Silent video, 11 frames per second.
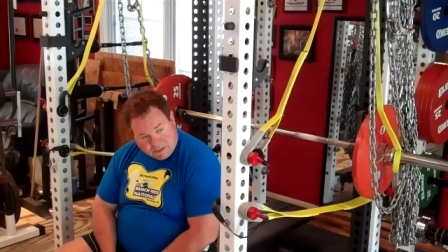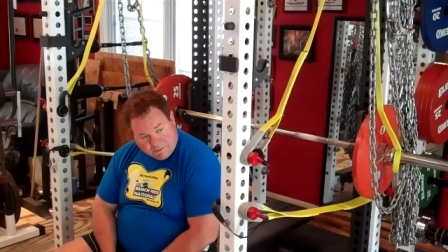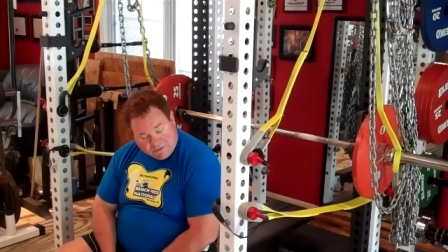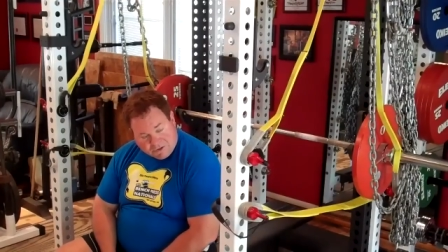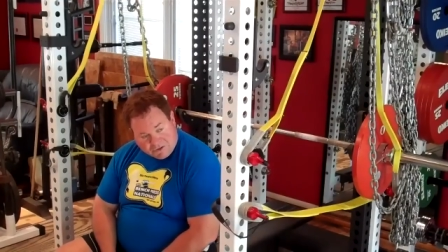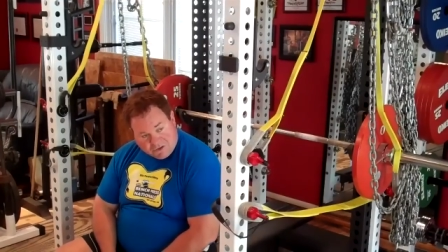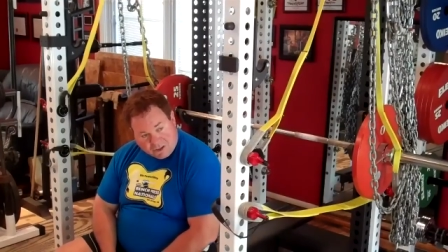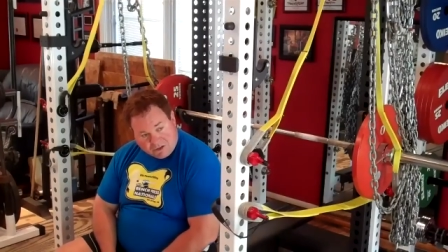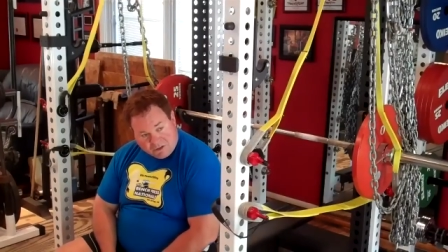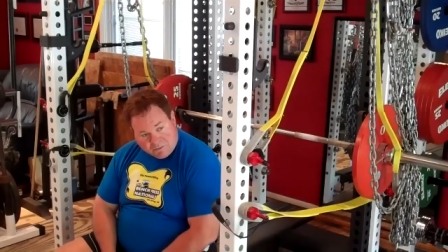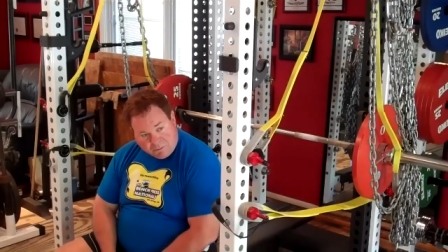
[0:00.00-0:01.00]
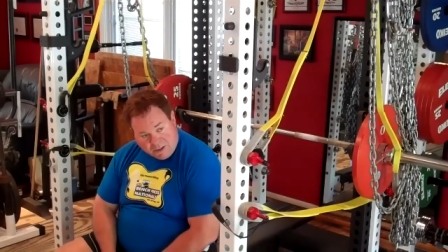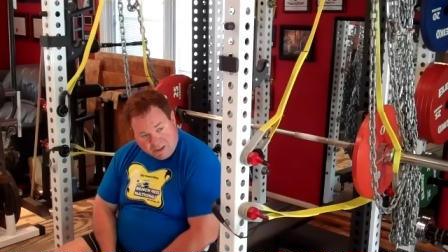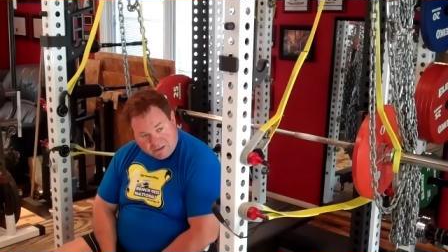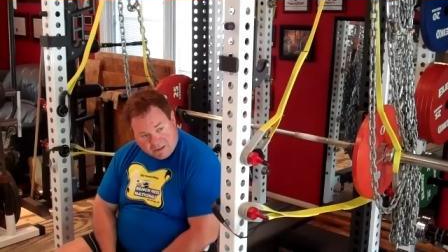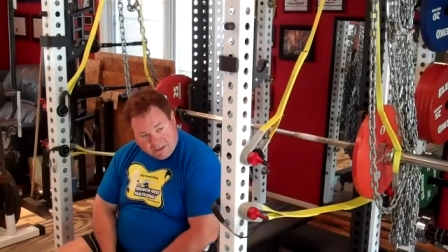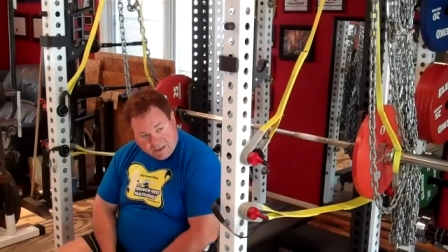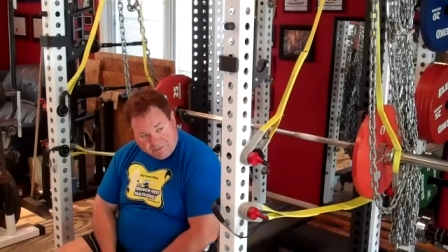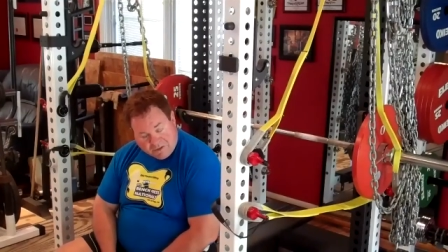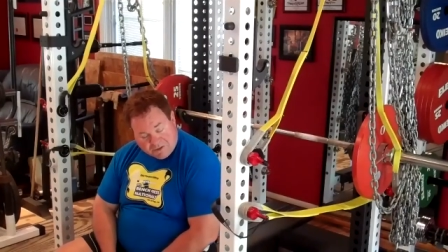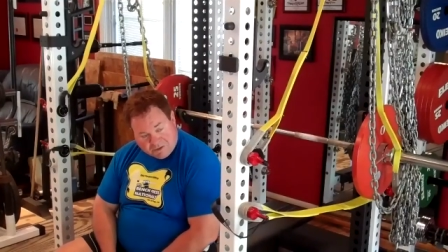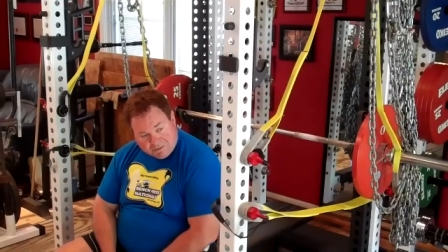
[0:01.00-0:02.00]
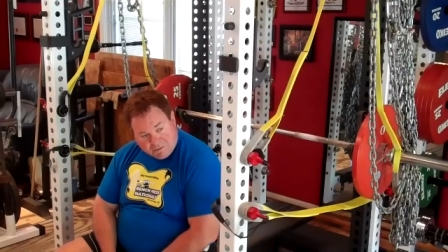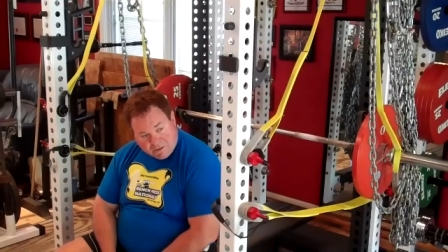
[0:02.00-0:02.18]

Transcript: I'm just tickled pink to have this